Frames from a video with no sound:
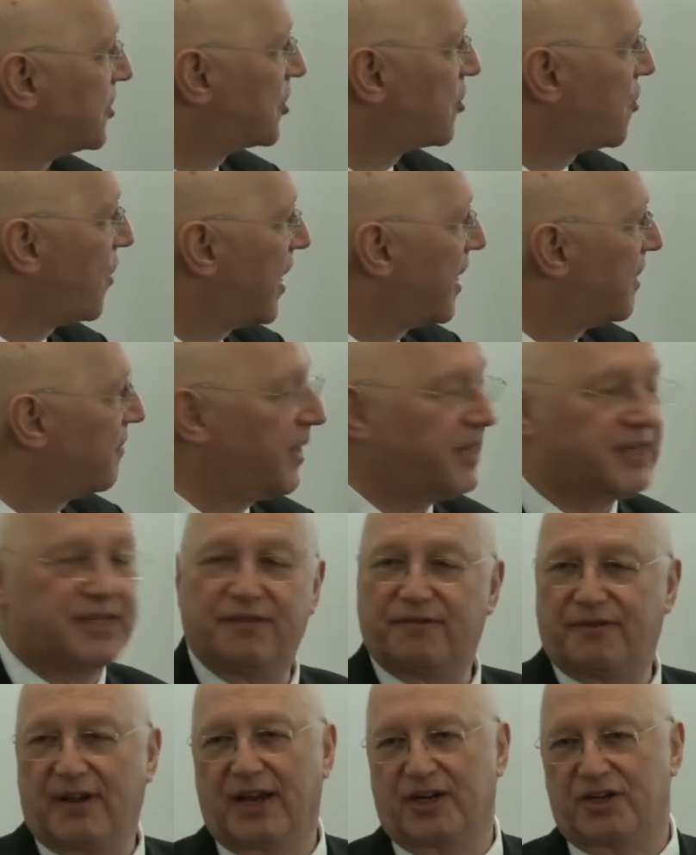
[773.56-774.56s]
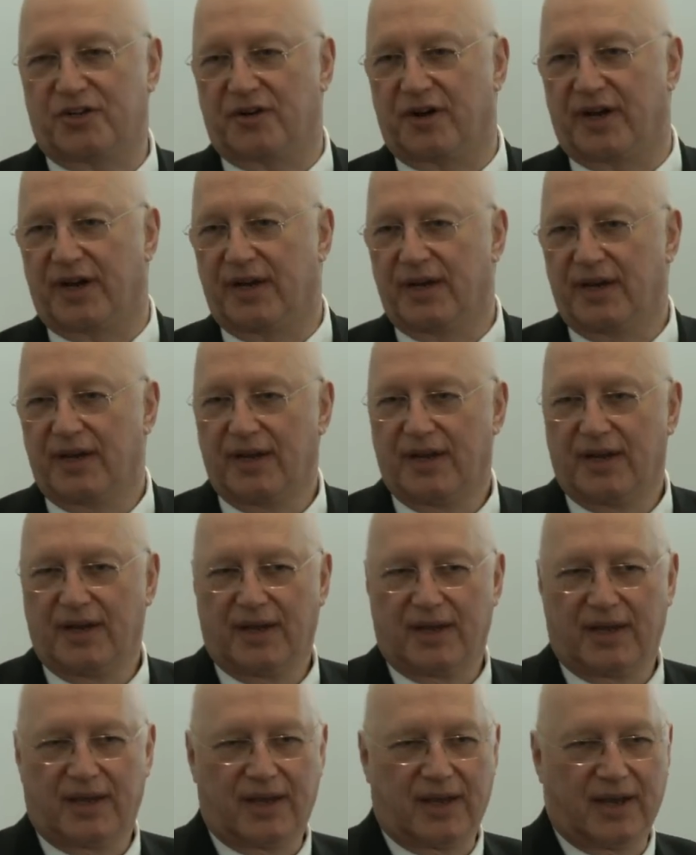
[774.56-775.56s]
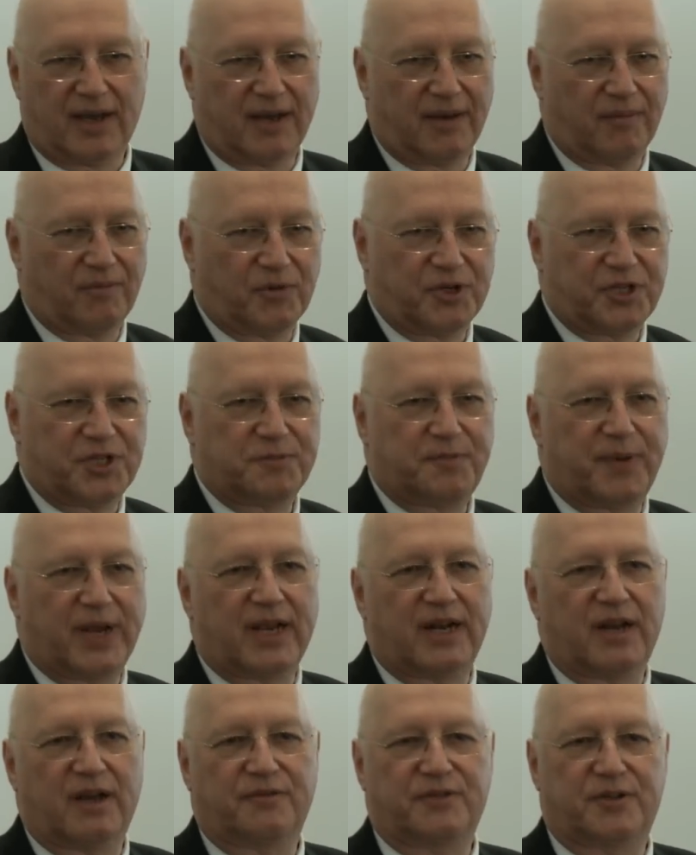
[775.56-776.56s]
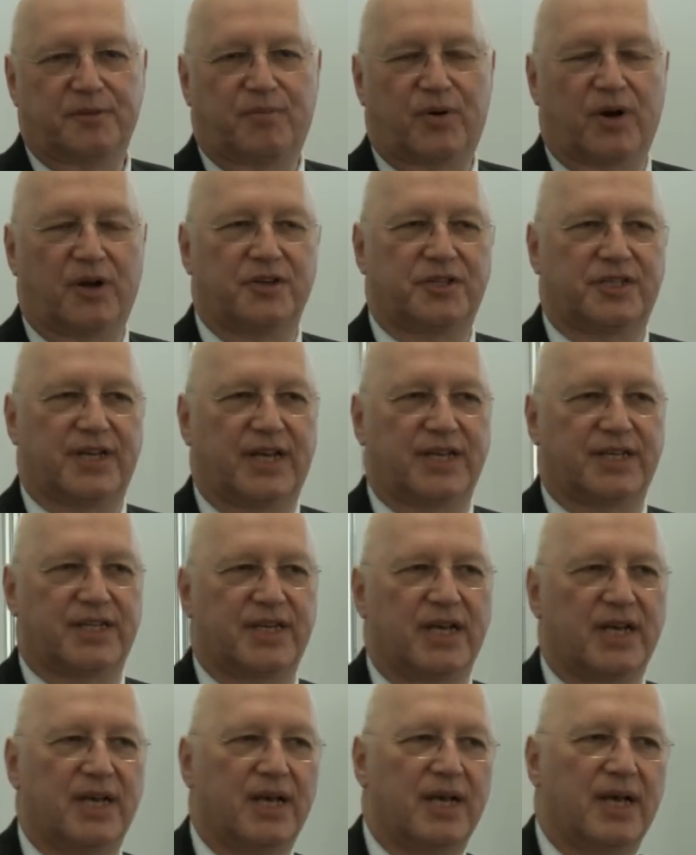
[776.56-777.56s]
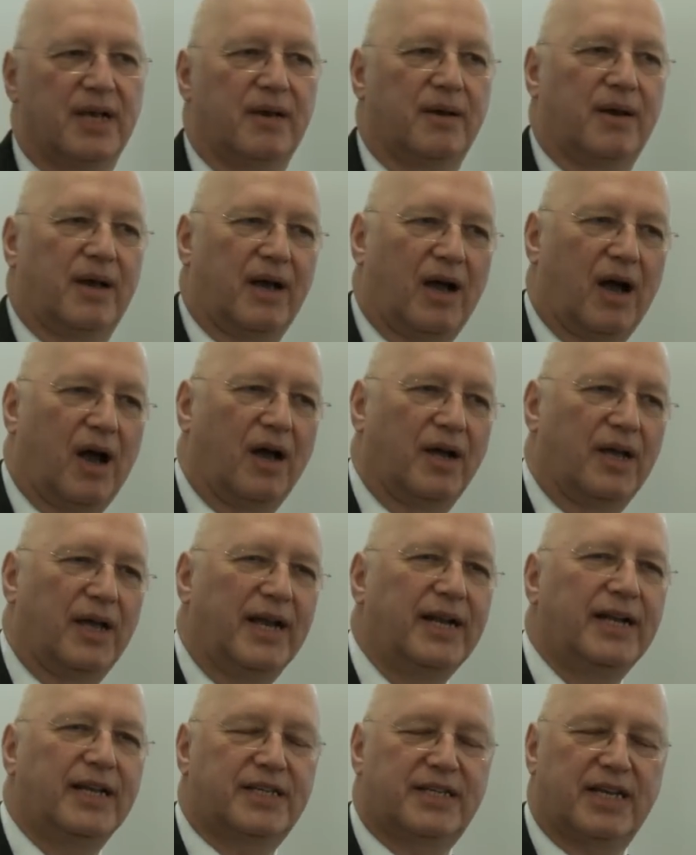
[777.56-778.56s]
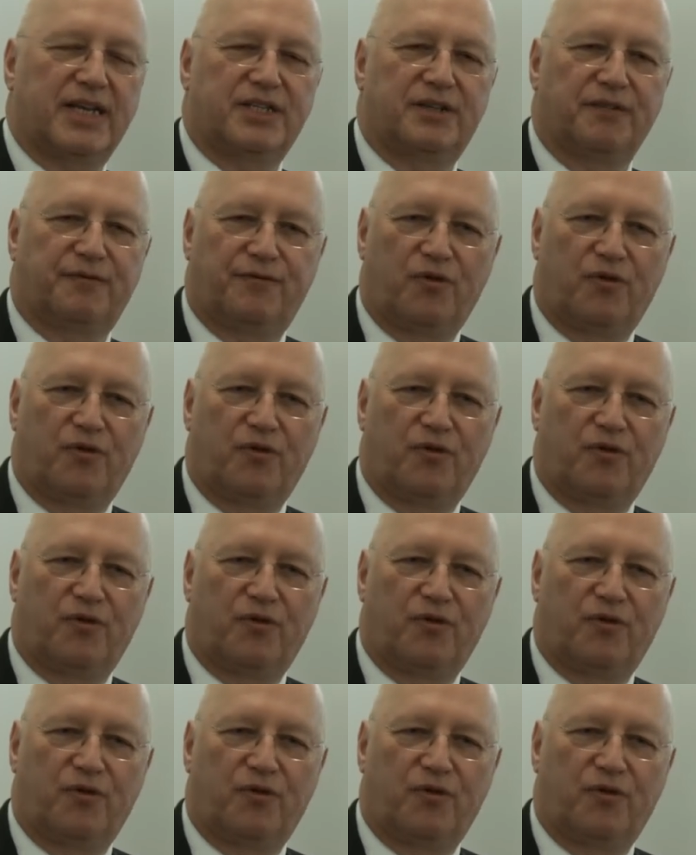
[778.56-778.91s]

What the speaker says: square metre factory, which is big enough to process in excess of